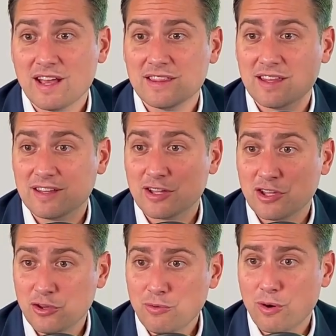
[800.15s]
then
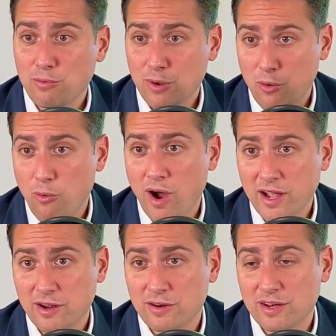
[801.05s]
you are
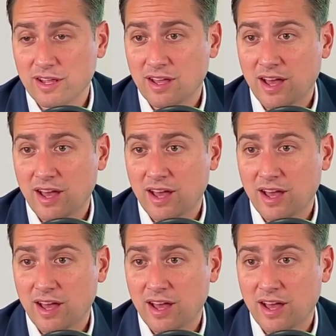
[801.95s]
required,